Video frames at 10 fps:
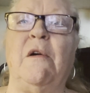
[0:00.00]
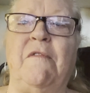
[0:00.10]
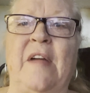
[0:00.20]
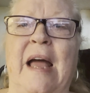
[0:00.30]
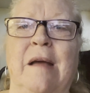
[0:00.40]

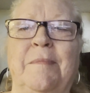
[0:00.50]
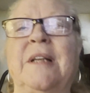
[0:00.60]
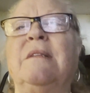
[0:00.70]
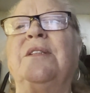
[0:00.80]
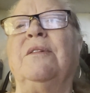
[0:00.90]
fat, but
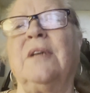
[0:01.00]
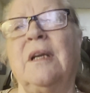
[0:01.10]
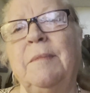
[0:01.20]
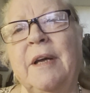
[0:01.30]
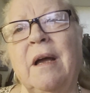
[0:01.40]
it's still
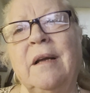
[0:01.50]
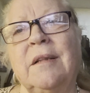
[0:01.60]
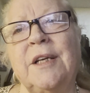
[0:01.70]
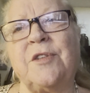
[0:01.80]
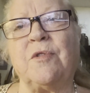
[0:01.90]
going to be high
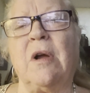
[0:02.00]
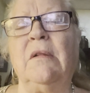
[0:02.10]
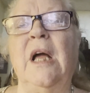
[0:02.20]
cholesterol.